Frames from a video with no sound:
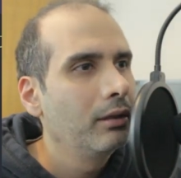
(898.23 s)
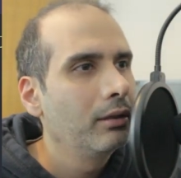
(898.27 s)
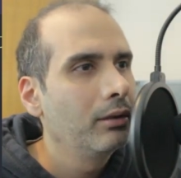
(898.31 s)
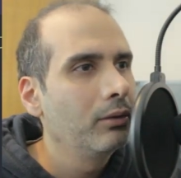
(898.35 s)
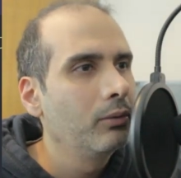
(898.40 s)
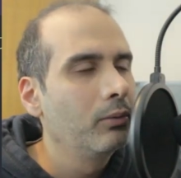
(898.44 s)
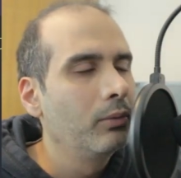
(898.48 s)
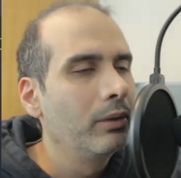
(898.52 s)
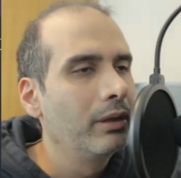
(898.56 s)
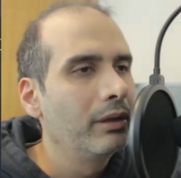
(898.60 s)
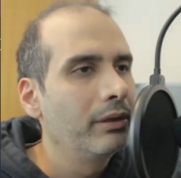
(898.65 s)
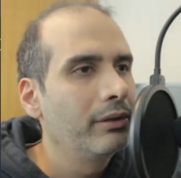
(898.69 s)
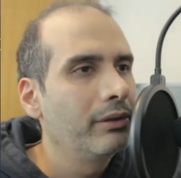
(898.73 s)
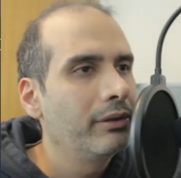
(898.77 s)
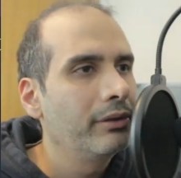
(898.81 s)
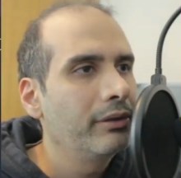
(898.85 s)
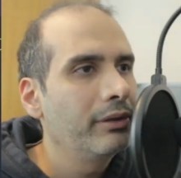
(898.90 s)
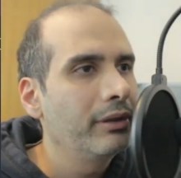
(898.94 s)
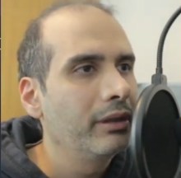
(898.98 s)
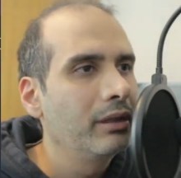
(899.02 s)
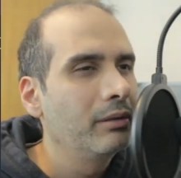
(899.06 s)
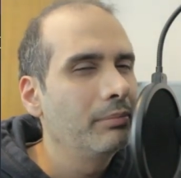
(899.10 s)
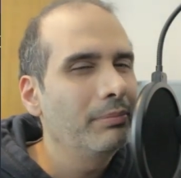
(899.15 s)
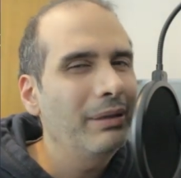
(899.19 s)
with
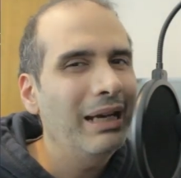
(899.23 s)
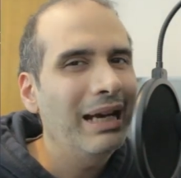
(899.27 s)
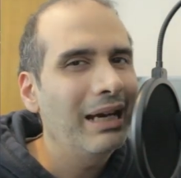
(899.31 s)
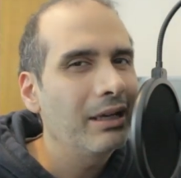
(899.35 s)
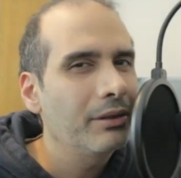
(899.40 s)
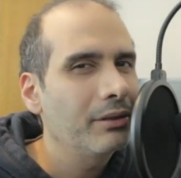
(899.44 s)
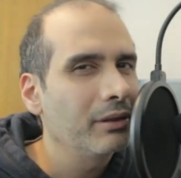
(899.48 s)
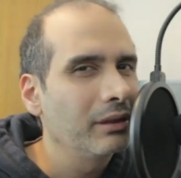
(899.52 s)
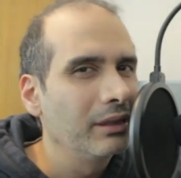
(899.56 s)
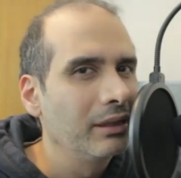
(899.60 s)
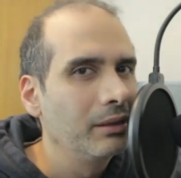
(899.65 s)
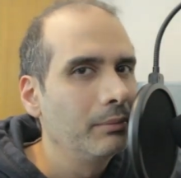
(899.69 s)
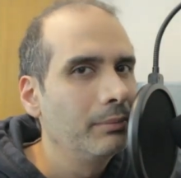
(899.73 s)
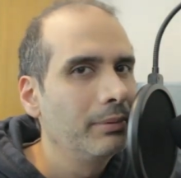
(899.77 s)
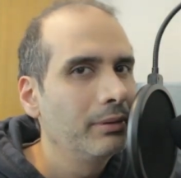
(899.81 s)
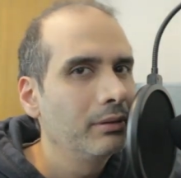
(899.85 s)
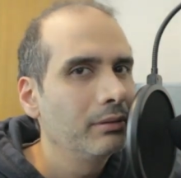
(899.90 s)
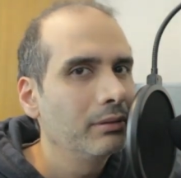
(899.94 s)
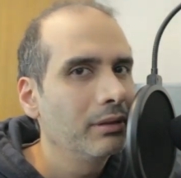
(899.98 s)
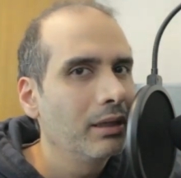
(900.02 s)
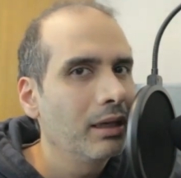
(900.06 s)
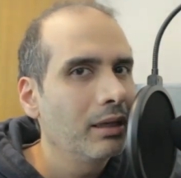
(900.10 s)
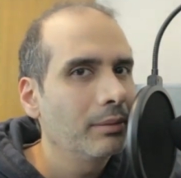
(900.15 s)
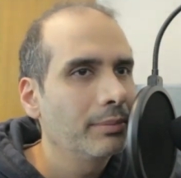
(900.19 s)
the pathlib
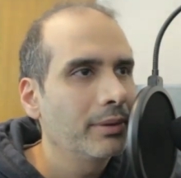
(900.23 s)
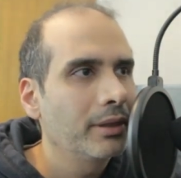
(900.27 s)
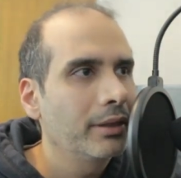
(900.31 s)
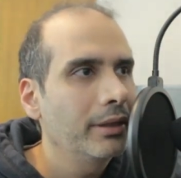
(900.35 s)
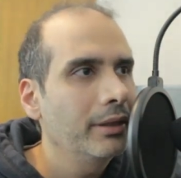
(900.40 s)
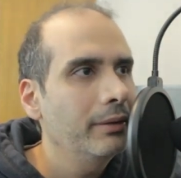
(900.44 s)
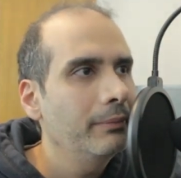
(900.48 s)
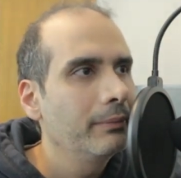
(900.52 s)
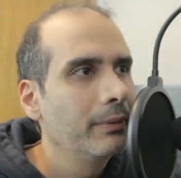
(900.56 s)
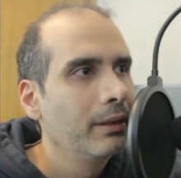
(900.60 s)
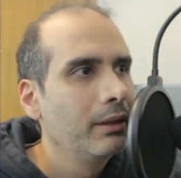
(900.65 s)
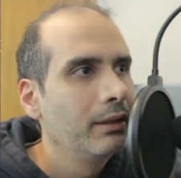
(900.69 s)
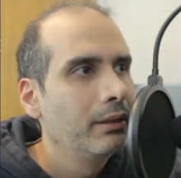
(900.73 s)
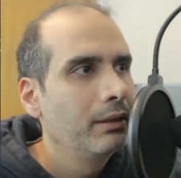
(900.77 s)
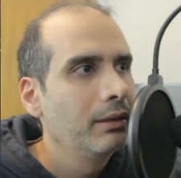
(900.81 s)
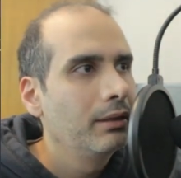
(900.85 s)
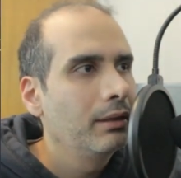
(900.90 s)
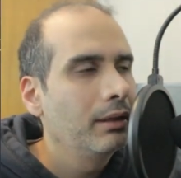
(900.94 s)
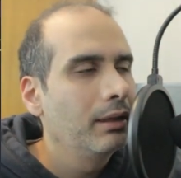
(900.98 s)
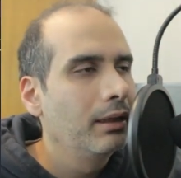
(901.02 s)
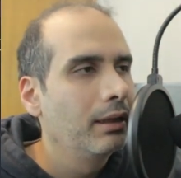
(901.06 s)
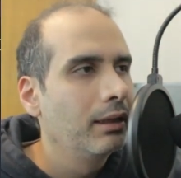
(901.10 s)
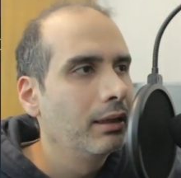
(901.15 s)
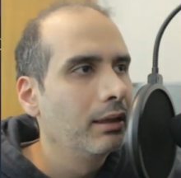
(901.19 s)
library,
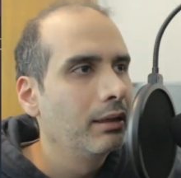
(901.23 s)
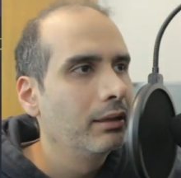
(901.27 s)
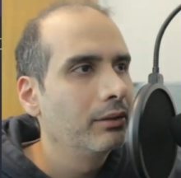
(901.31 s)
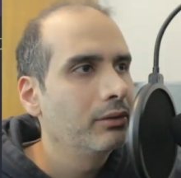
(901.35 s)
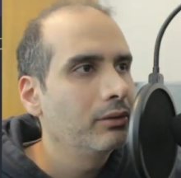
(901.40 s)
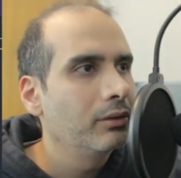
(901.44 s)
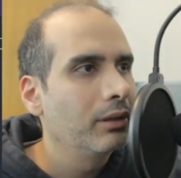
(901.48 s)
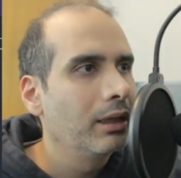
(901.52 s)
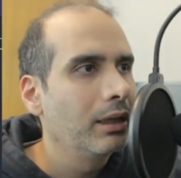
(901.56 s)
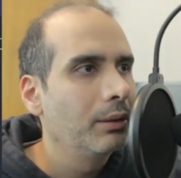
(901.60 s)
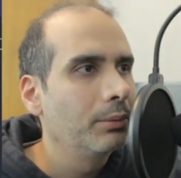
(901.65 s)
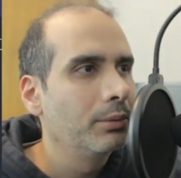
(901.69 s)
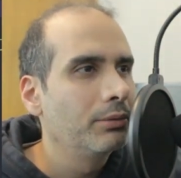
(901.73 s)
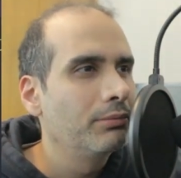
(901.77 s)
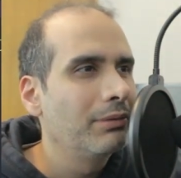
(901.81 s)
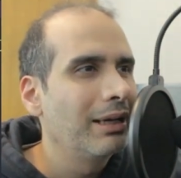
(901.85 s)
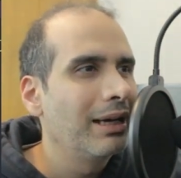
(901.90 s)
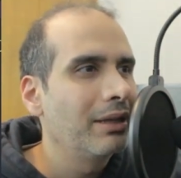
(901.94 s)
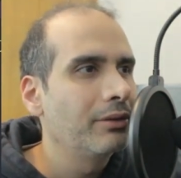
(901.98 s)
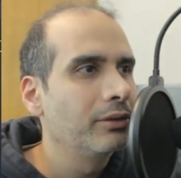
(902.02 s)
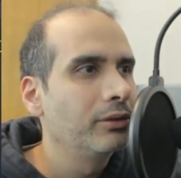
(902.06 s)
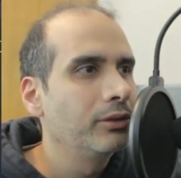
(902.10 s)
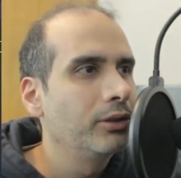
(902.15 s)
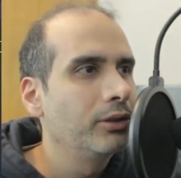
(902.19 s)
so I would rather